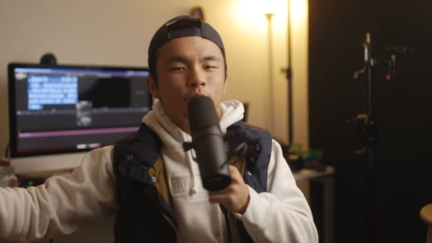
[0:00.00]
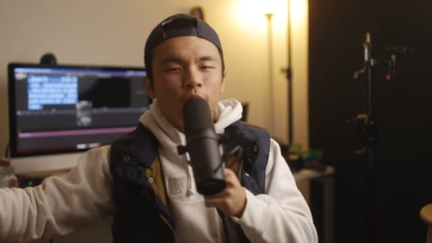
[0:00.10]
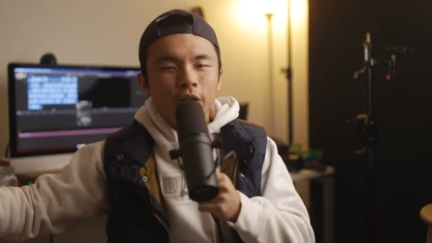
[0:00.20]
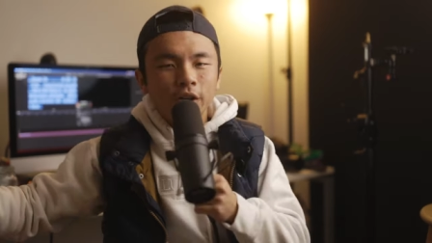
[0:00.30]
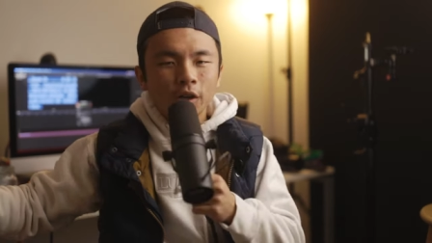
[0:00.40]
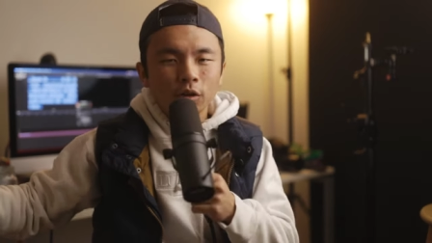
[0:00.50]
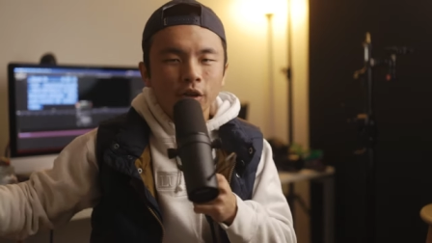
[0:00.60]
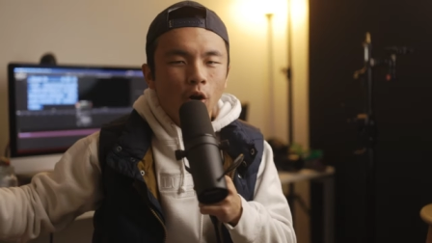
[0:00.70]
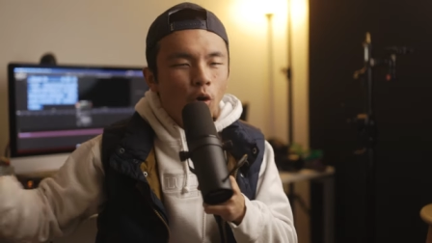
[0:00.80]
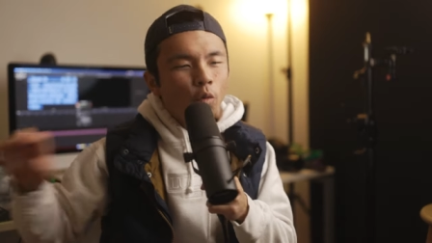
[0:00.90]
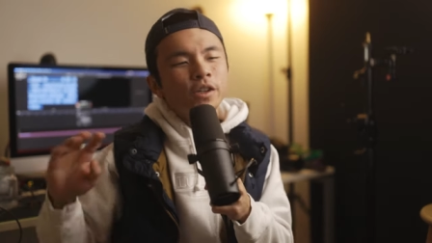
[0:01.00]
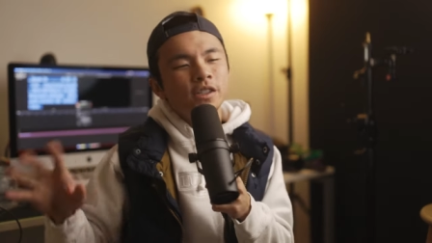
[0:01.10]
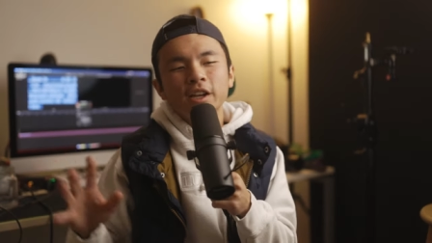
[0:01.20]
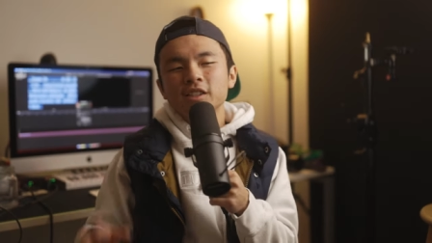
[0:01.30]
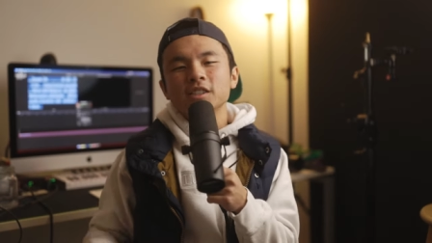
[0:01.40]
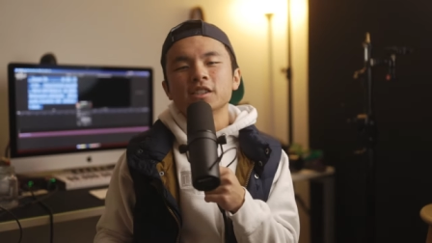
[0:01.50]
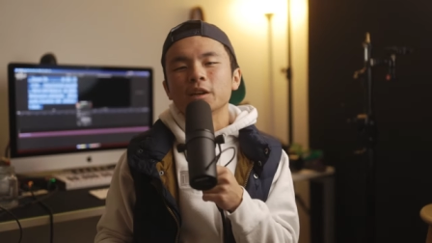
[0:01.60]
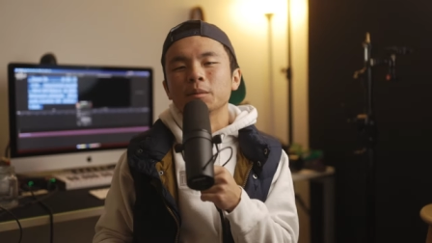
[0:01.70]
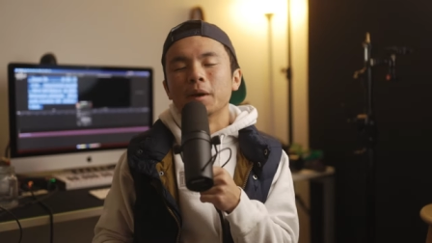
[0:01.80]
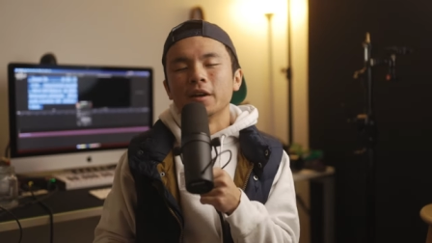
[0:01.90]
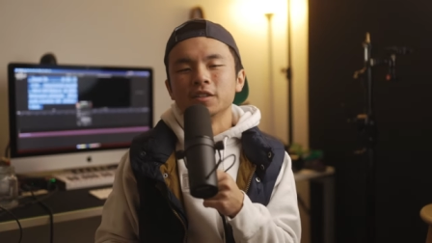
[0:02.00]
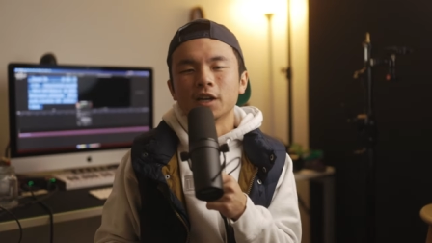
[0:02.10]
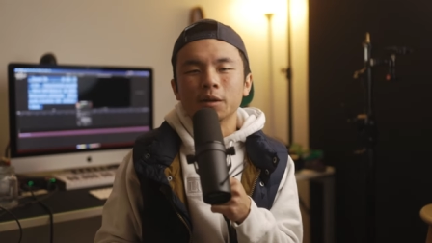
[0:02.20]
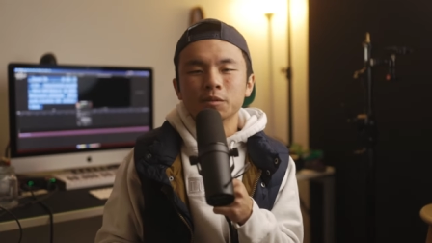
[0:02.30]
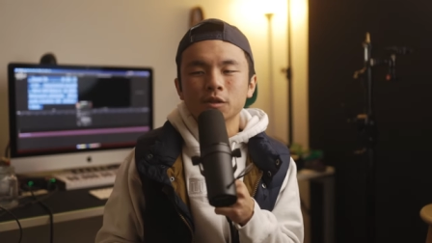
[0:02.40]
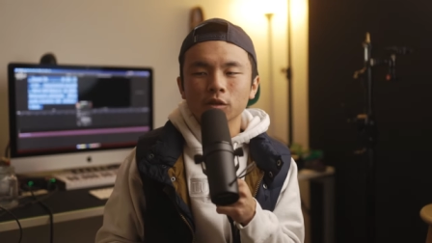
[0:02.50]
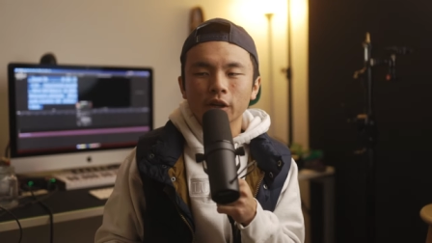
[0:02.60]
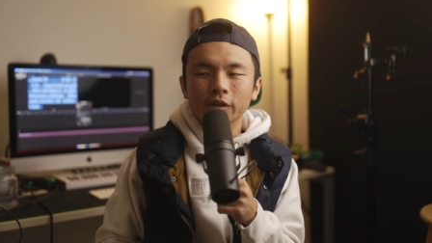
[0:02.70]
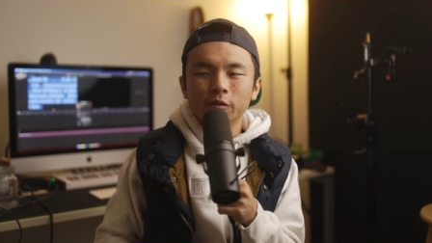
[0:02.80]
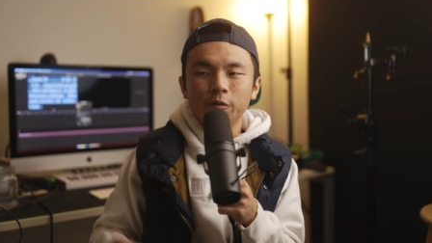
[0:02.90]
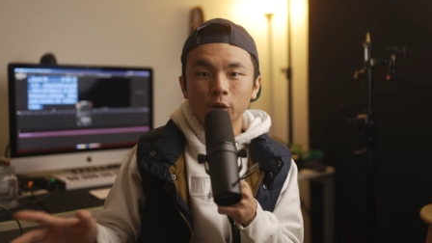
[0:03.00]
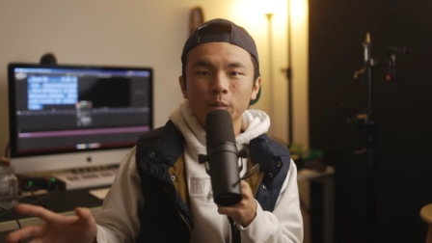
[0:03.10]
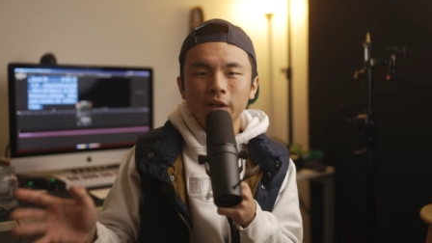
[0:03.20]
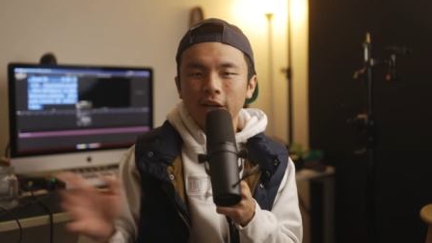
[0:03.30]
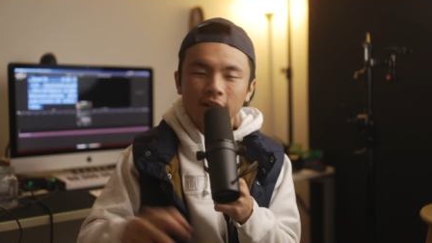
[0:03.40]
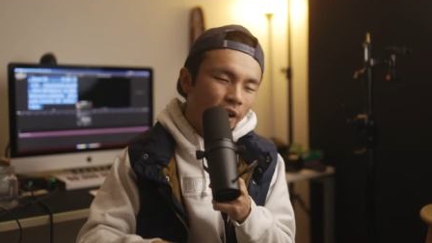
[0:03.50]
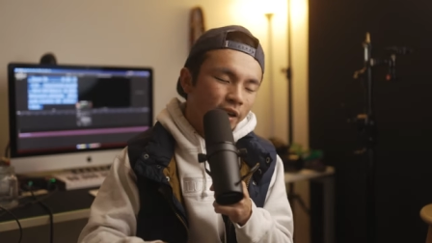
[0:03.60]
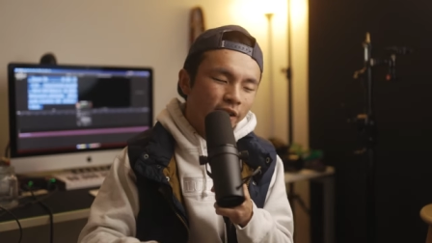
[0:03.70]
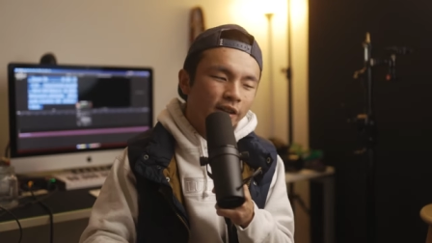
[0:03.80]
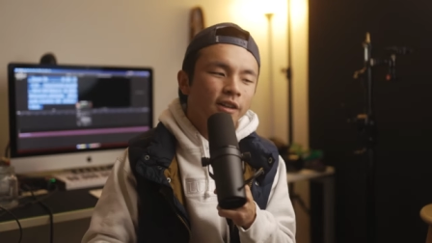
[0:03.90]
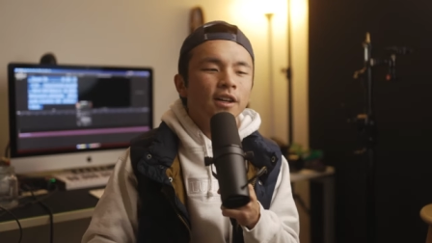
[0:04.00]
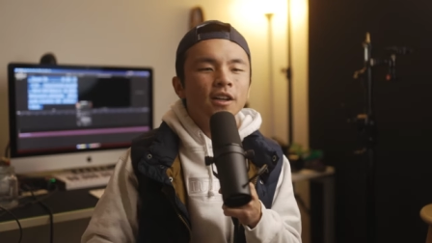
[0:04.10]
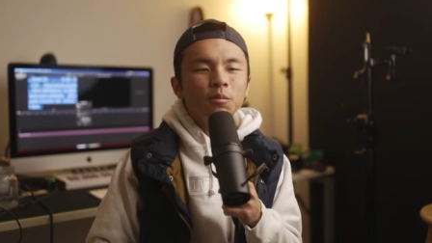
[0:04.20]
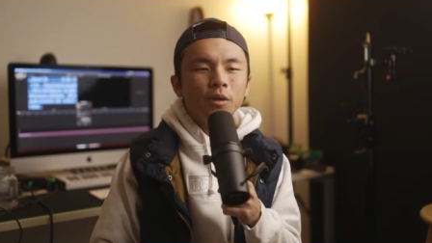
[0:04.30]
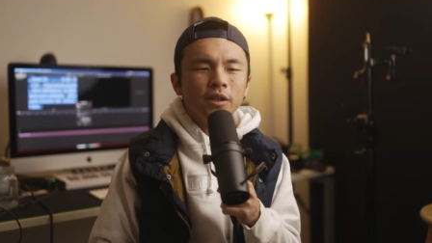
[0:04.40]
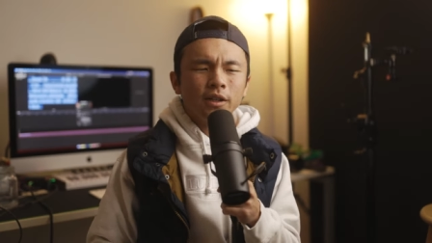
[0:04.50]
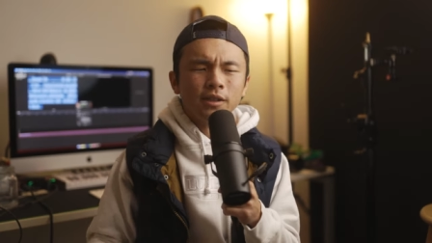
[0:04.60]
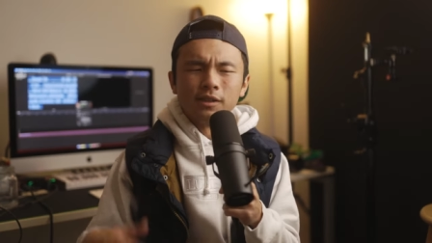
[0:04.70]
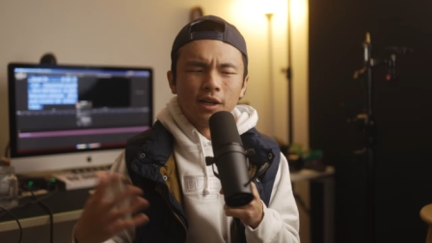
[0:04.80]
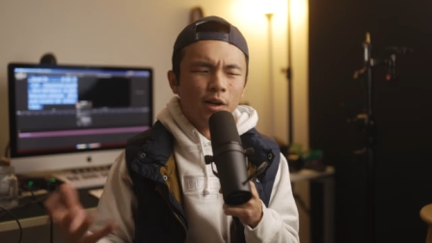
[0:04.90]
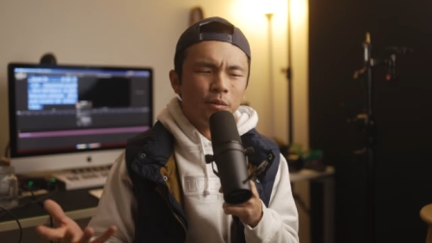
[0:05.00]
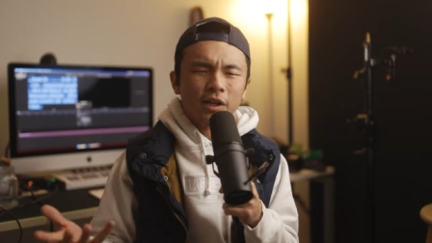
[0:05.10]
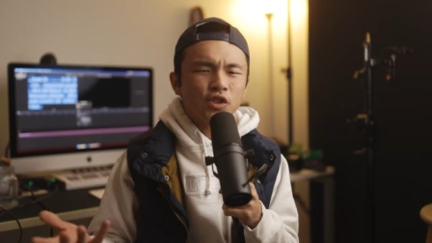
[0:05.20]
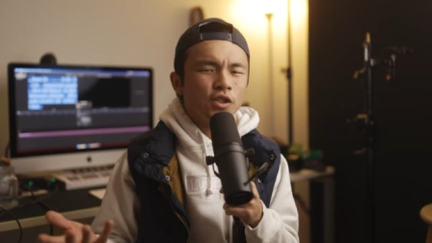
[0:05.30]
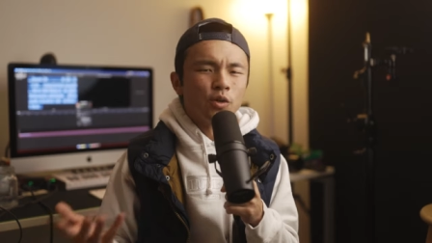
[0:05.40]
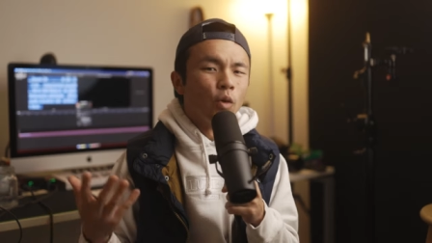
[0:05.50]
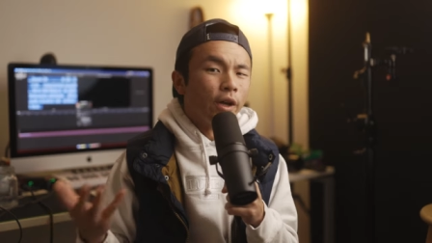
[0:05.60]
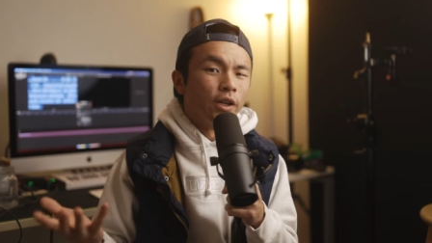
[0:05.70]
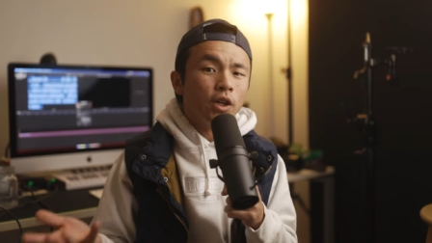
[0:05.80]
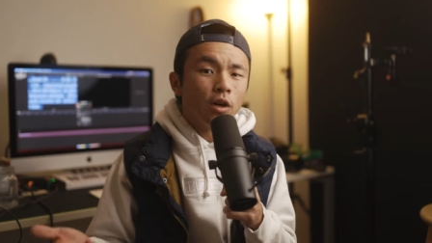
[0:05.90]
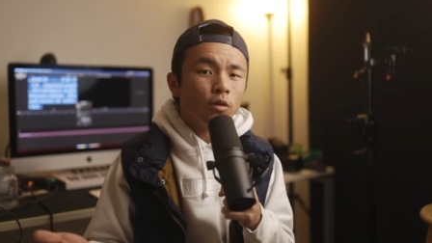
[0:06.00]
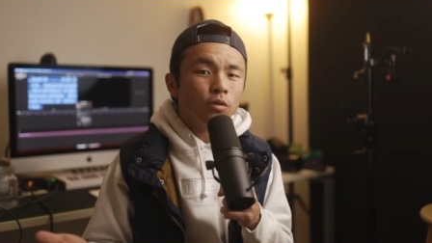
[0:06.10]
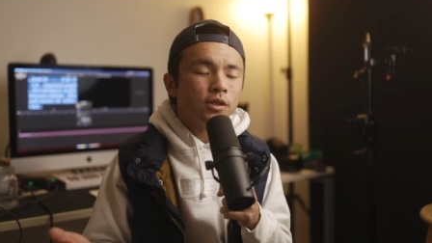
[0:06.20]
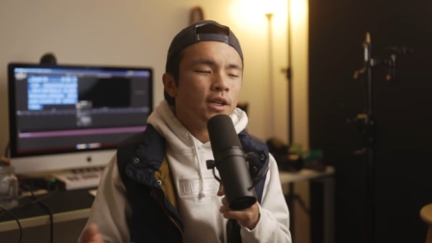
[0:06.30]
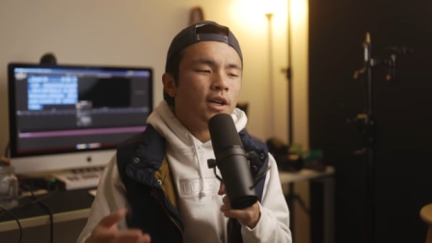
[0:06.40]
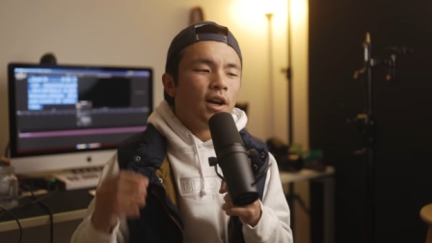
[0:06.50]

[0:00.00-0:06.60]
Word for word: the video, it always takes the same amount of time to like film it and edit it, because um, that's just the way it goes.